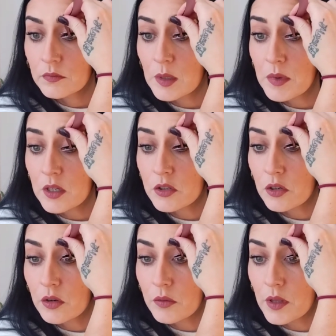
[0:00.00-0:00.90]
to make sure
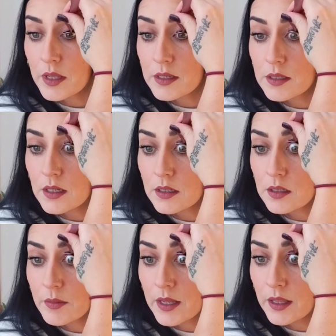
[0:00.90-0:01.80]
it really sticks to
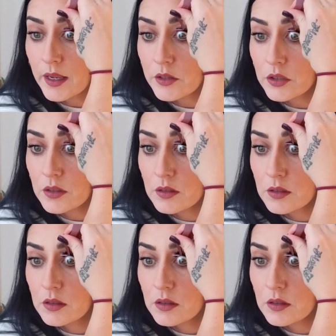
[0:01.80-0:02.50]
my lashes.